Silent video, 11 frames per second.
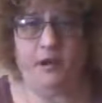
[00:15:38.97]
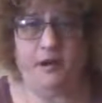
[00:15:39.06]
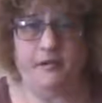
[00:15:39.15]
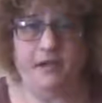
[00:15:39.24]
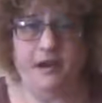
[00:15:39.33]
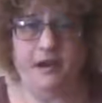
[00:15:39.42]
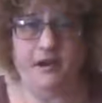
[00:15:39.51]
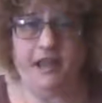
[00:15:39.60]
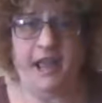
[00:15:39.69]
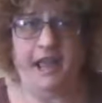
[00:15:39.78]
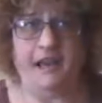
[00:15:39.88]
are there
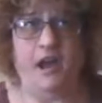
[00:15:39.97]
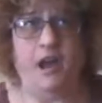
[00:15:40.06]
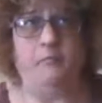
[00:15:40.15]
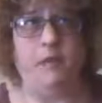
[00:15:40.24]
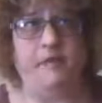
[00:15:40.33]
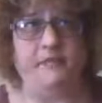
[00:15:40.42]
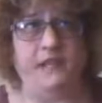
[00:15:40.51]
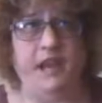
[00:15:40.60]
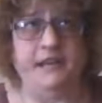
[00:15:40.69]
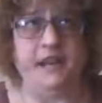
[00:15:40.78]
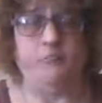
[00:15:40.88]
yet, have
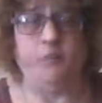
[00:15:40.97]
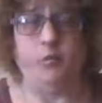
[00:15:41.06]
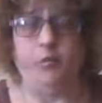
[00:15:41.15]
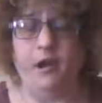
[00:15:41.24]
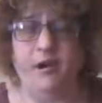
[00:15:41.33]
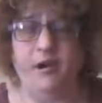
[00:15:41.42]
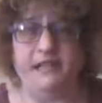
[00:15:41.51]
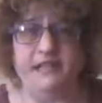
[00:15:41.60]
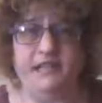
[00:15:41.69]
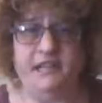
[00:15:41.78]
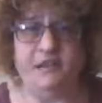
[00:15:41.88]
signed up, but we are
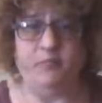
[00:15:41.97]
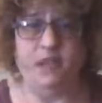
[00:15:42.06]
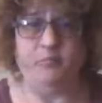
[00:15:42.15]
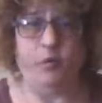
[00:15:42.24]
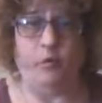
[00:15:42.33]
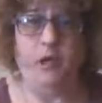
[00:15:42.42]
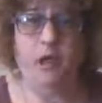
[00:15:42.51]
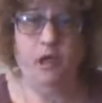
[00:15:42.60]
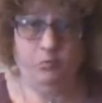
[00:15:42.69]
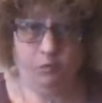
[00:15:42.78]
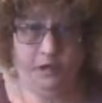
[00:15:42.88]
asking that people
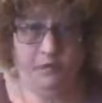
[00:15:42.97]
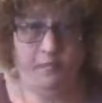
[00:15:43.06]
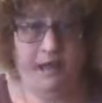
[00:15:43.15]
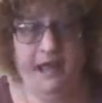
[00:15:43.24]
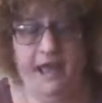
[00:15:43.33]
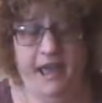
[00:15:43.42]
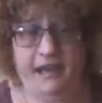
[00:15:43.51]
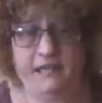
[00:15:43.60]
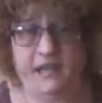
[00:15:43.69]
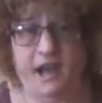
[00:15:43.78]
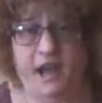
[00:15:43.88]
prepay ahead
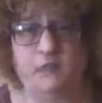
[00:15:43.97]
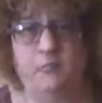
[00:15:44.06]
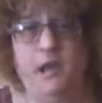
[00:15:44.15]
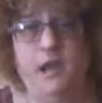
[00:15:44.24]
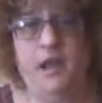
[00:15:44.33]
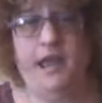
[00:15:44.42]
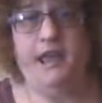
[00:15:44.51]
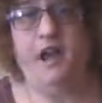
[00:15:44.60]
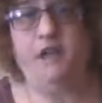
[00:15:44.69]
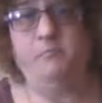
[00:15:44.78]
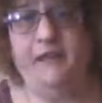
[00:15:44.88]
of time.
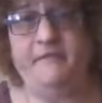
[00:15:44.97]
And on my